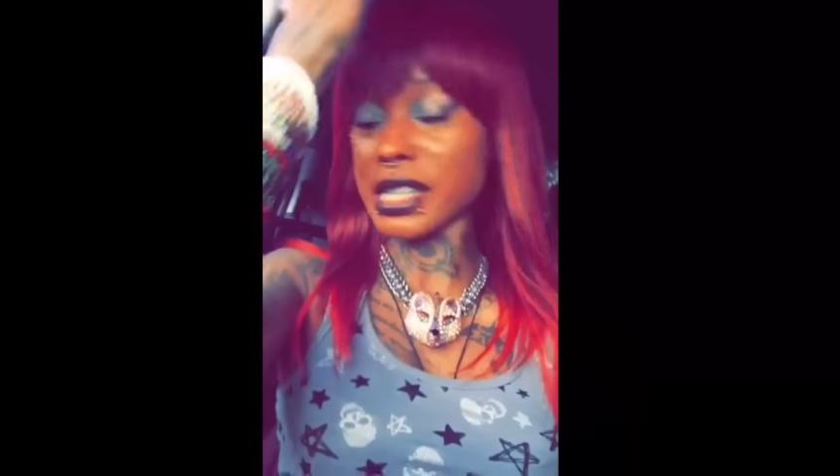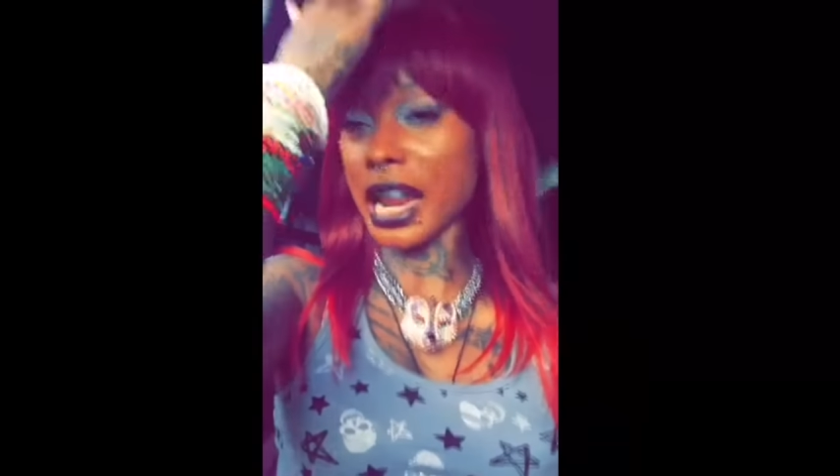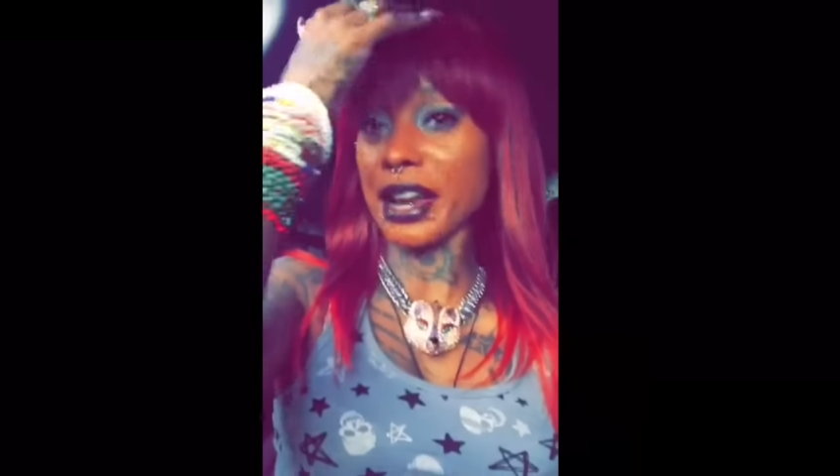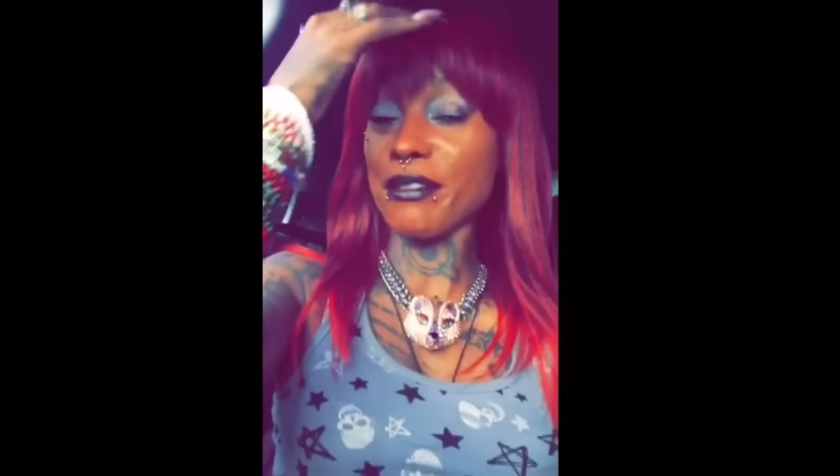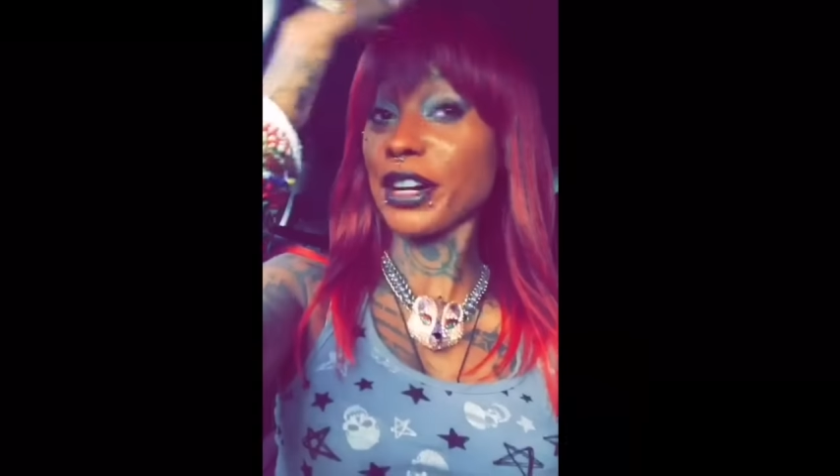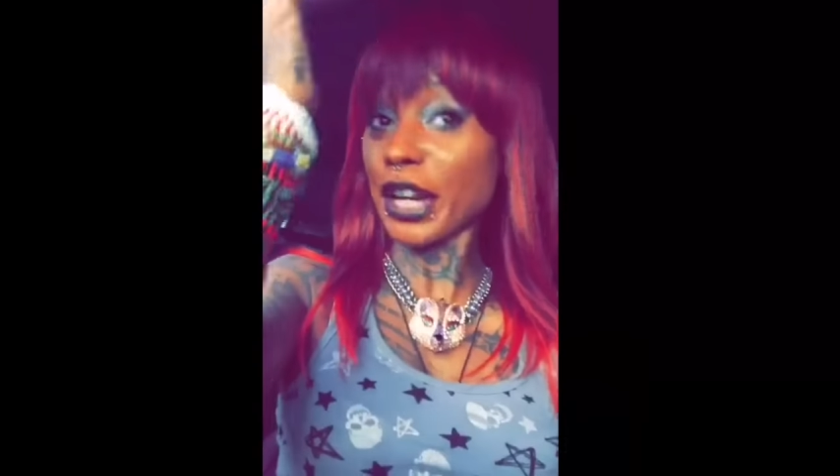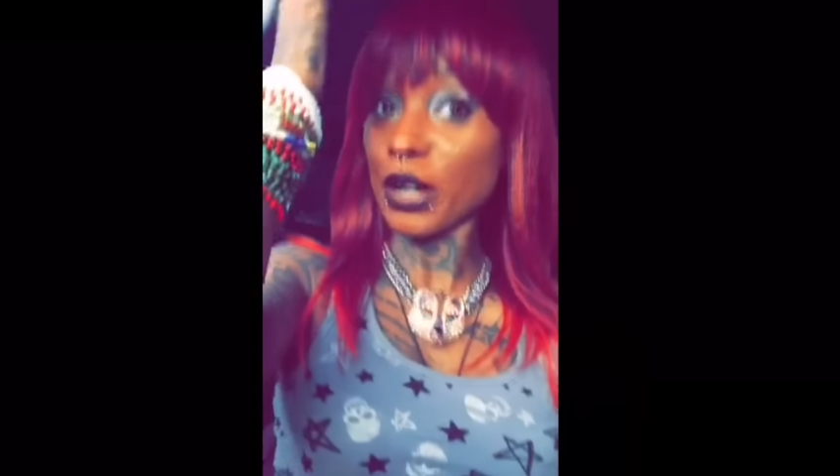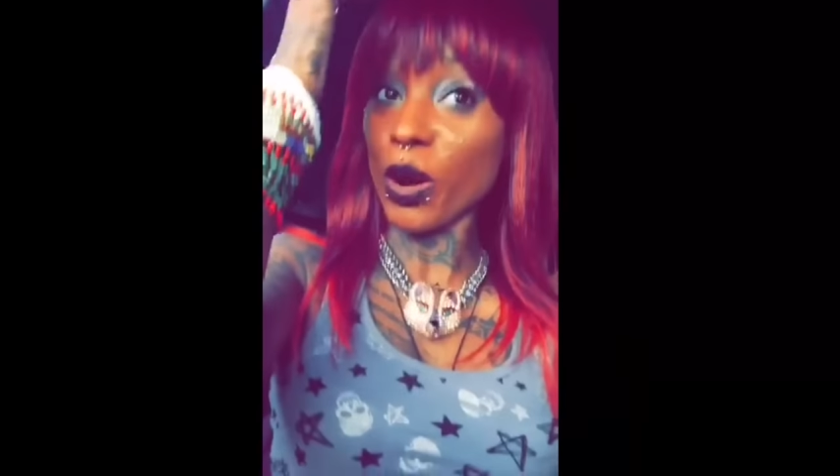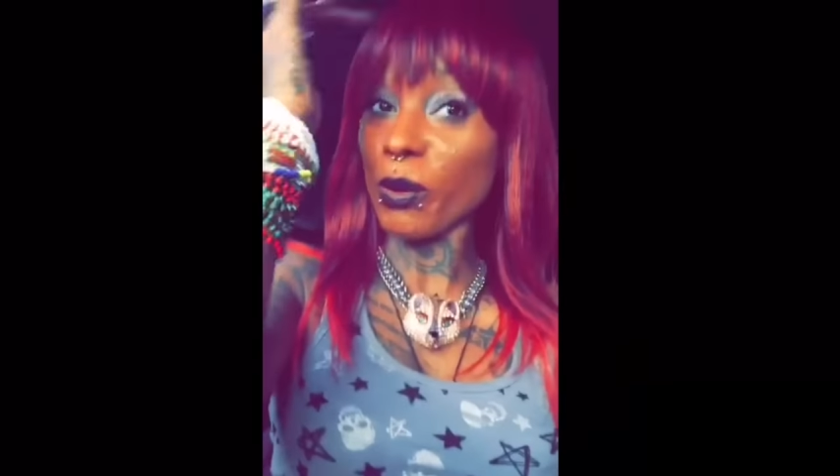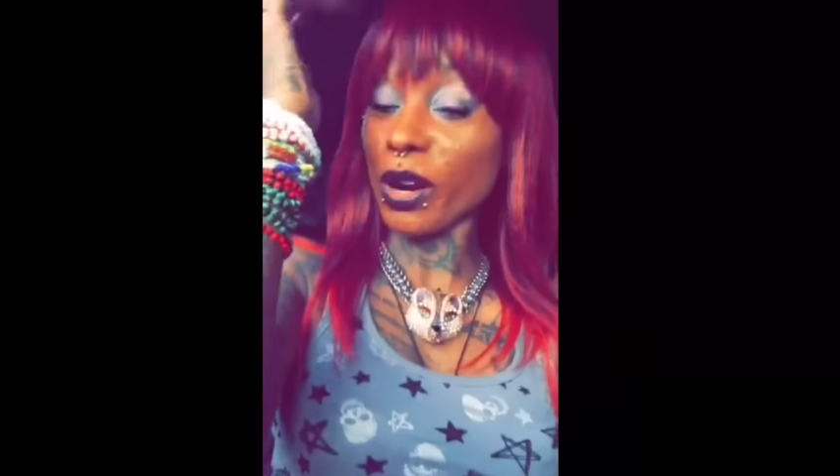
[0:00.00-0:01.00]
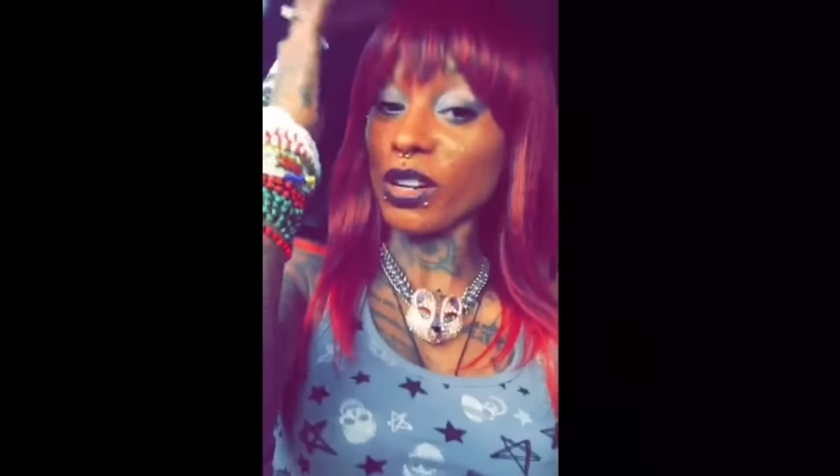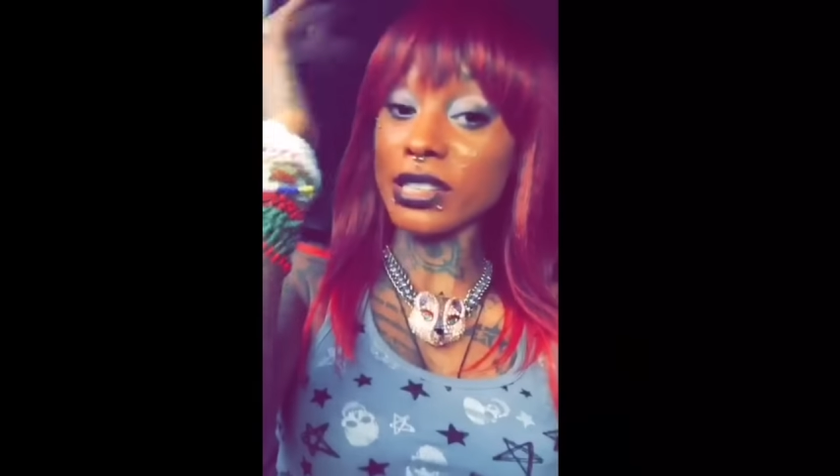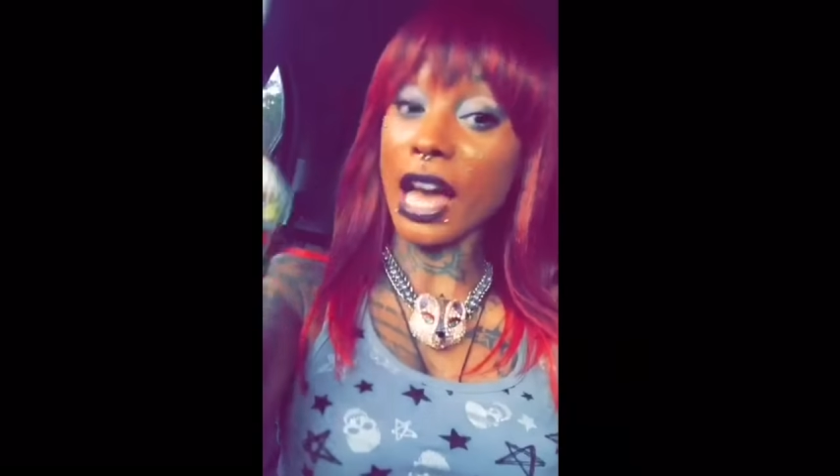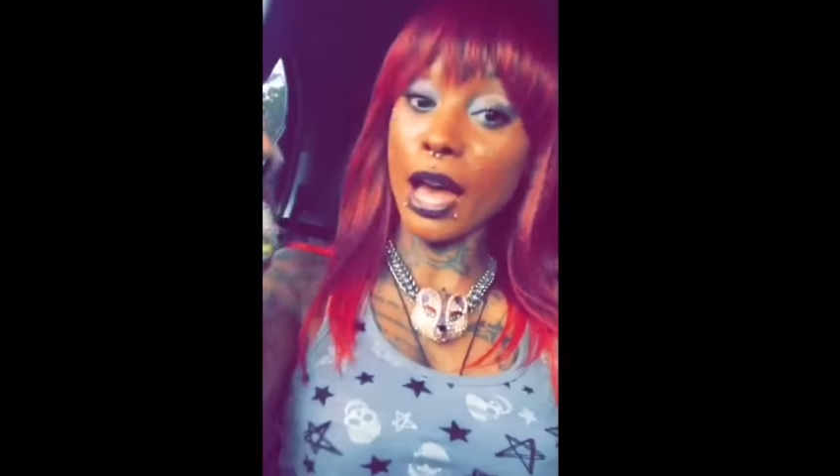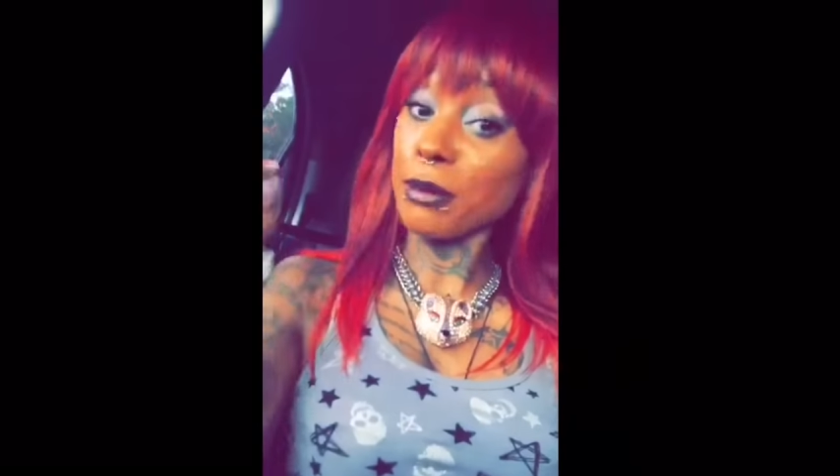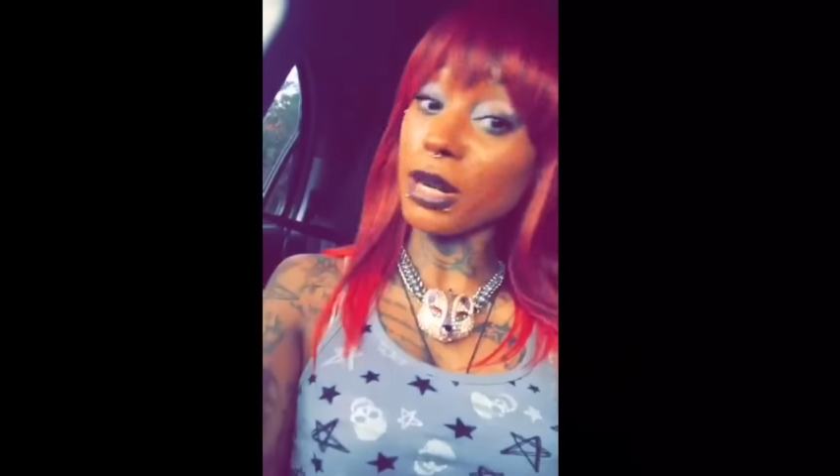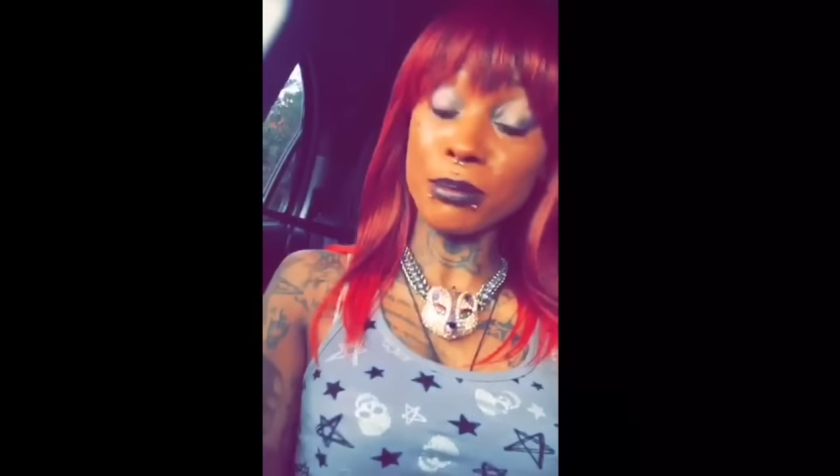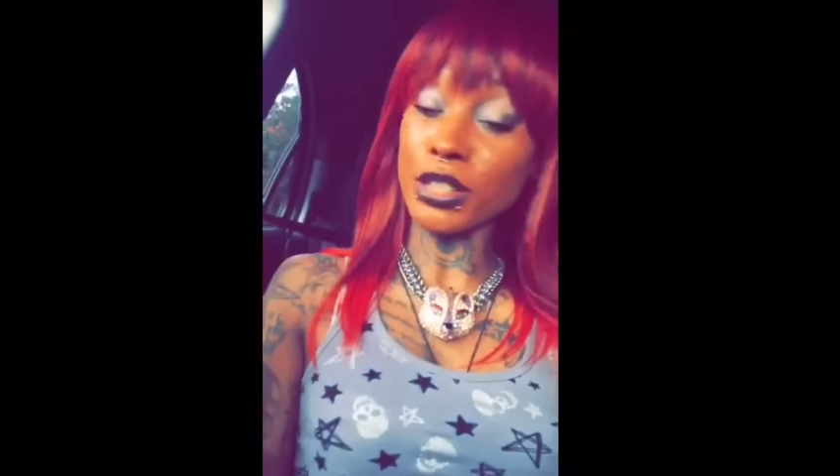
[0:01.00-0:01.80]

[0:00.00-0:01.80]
I never get nowhere on time and I'm